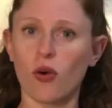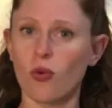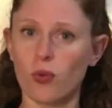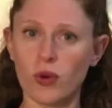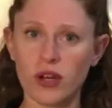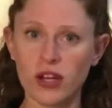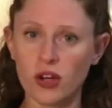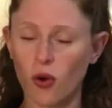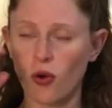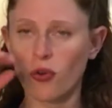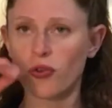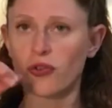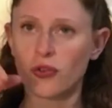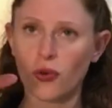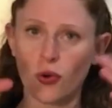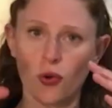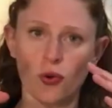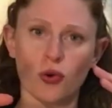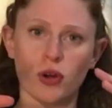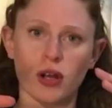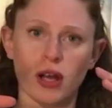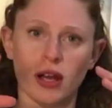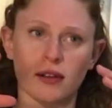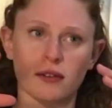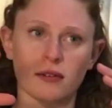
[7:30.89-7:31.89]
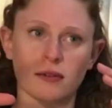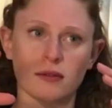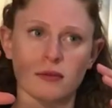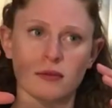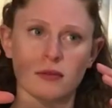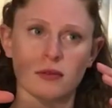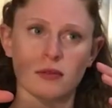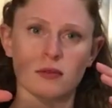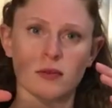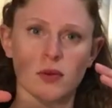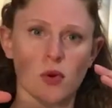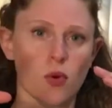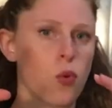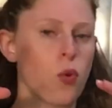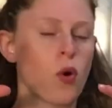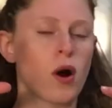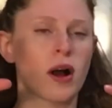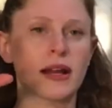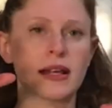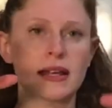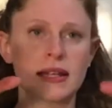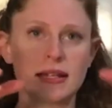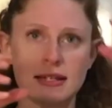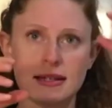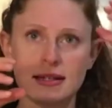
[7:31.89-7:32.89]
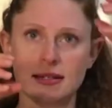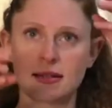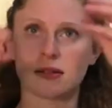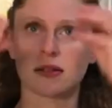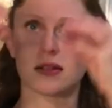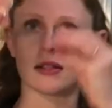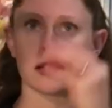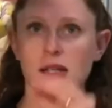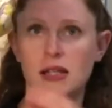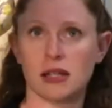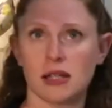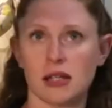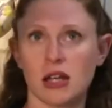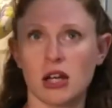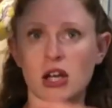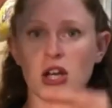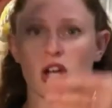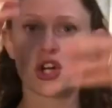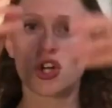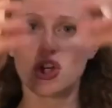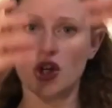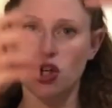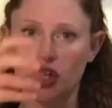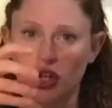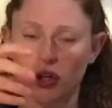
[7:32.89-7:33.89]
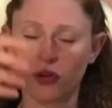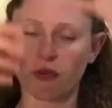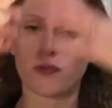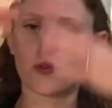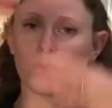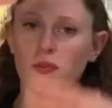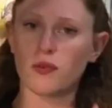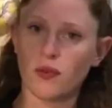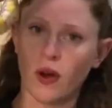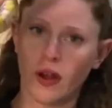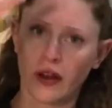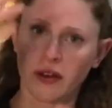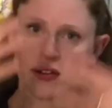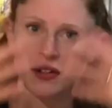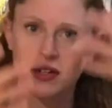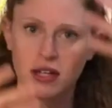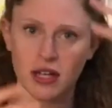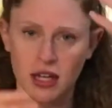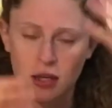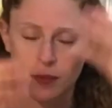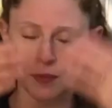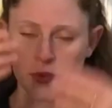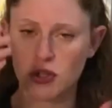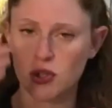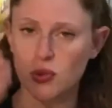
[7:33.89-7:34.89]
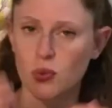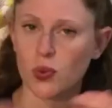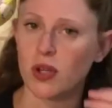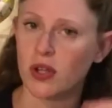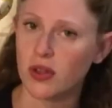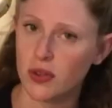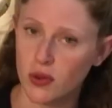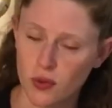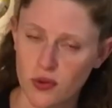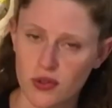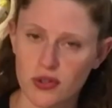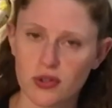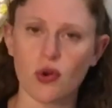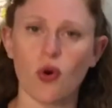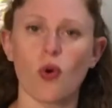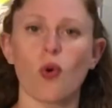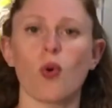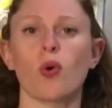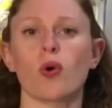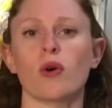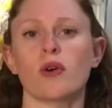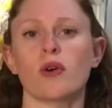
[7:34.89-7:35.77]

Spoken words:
we also can quite easily shift funding in between those core